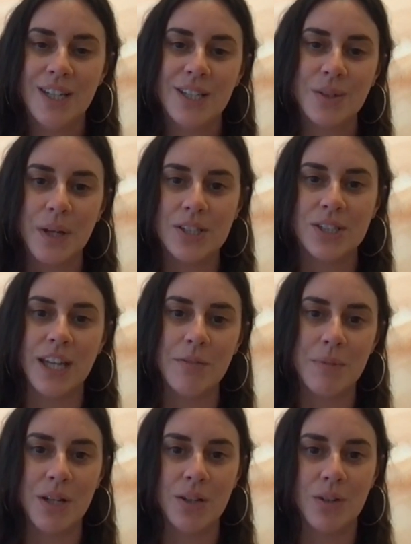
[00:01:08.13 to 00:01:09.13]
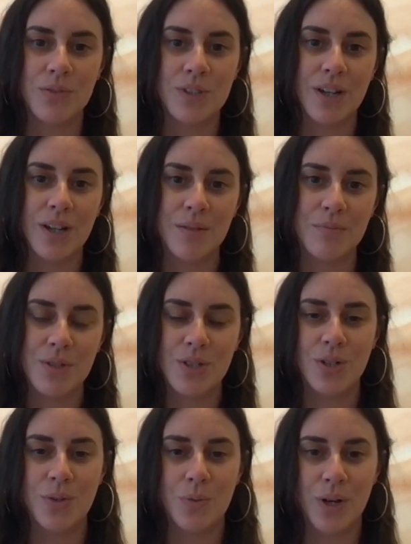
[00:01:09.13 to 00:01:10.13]
So it actually gave me a lot of time
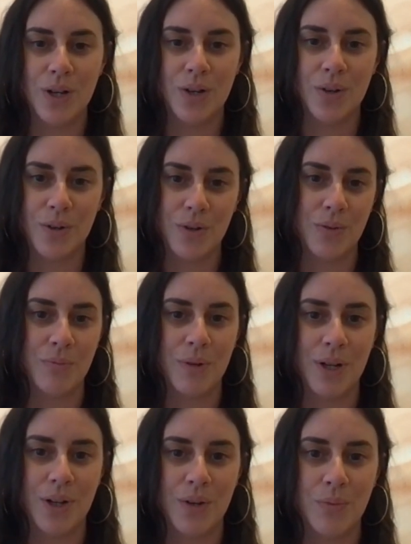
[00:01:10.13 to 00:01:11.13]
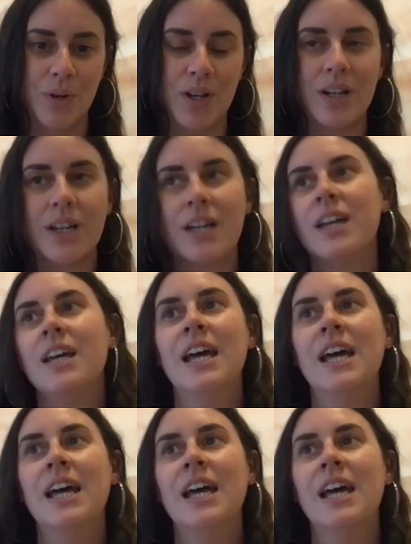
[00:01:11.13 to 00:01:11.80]
to work on my own work.